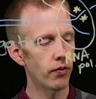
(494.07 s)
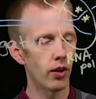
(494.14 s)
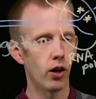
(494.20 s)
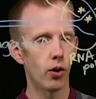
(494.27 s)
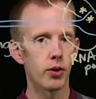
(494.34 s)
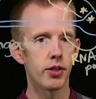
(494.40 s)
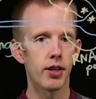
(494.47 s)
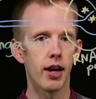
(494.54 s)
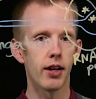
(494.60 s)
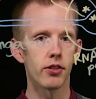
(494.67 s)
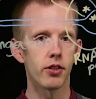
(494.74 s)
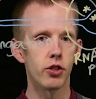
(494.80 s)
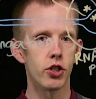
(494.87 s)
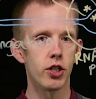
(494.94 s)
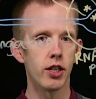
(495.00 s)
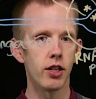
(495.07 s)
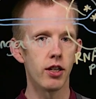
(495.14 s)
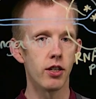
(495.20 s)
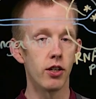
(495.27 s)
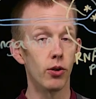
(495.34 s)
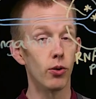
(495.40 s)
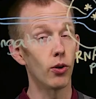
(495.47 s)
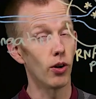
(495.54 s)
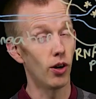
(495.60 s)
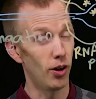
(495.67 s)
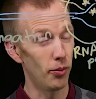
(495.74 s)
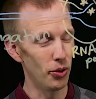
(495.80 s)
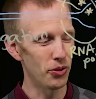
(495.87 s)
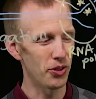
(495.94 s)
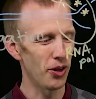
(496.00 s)
always has a G and a U, or
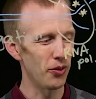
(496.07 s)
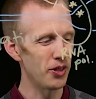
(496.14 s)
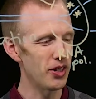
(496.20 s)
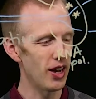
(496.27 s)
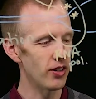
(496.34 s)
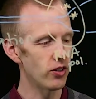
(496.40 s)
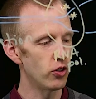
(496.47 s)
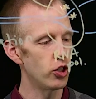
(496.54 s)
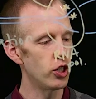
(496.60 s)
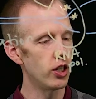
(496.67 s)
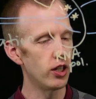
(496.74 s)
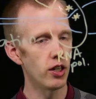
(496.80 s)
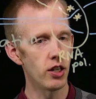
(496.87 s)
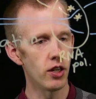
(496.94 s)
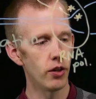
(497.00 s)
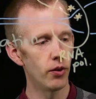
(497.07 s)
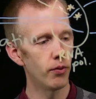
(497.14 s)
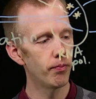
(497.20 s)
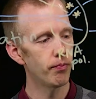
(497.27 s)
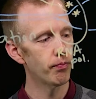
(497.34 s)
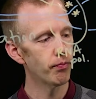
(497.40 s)
almost always has a G and a U.